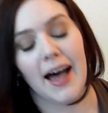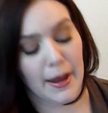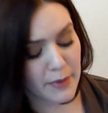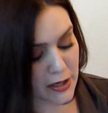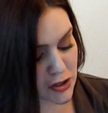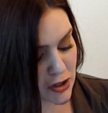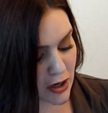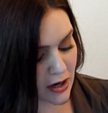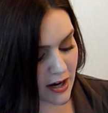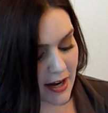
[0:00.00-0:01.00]
I'm not
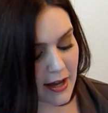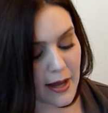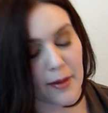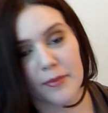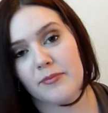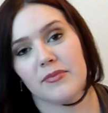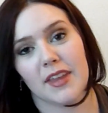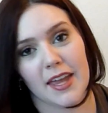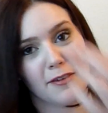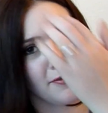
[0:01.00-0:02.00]
sure
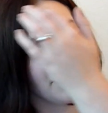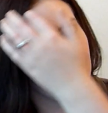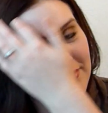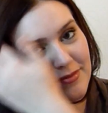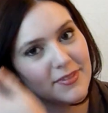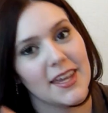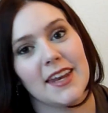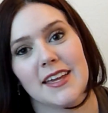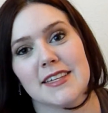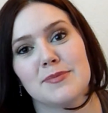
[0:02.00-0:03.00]
if it
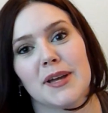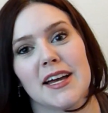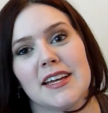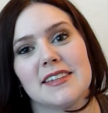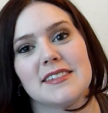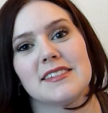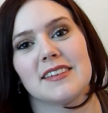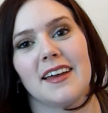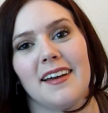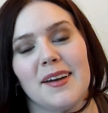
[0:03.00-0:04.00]
is because
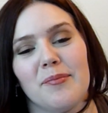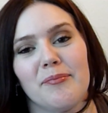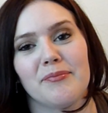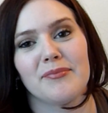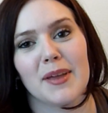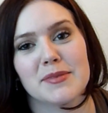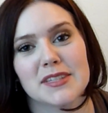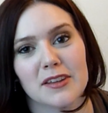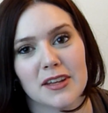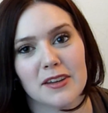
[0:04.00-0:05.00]
I'm
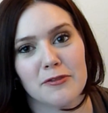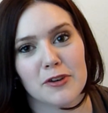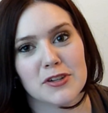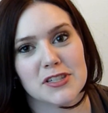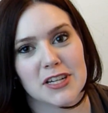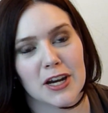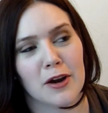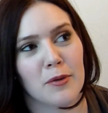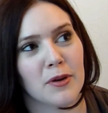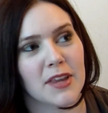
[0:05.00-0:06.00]
still in the first
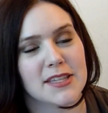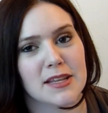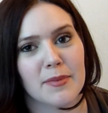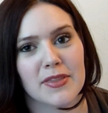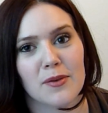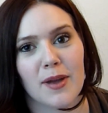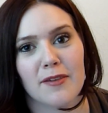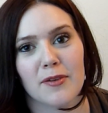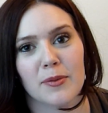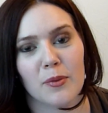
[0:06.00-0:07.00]
year. We're less than a month
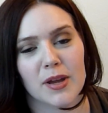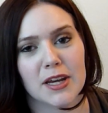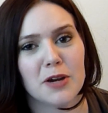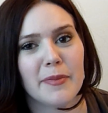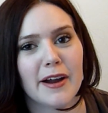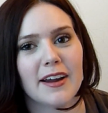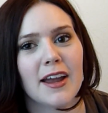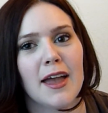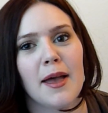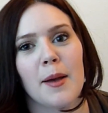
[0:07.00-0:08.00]
away from the 1 year mark.
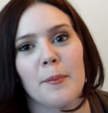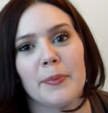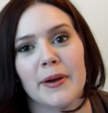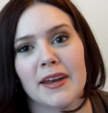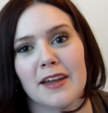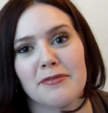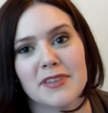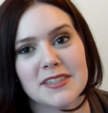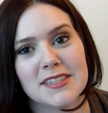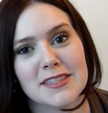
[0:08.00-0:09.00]
But if
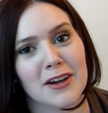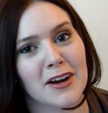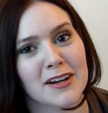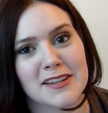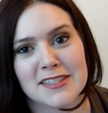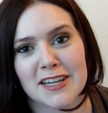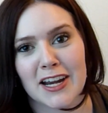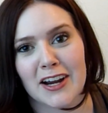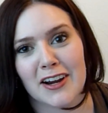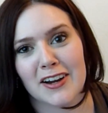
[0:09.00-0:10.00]
this is the hardest
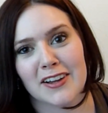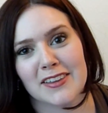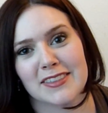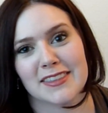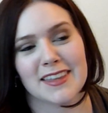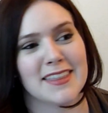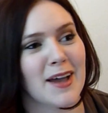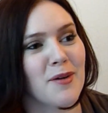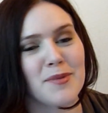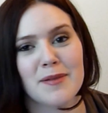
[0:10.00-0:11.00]
year, then
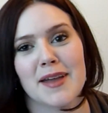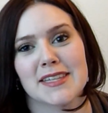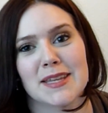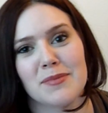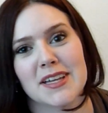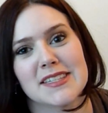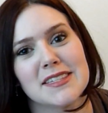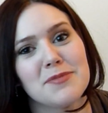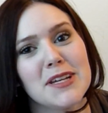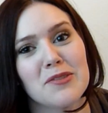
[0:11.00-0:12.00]
that would be amazing because this
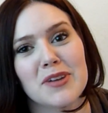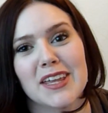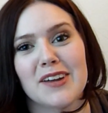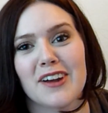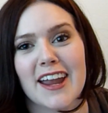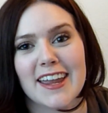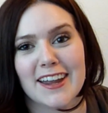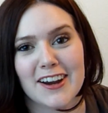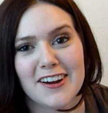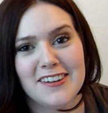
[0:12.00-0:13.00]
has been a really great
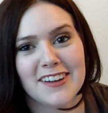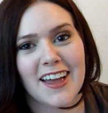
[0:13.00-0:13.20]
year.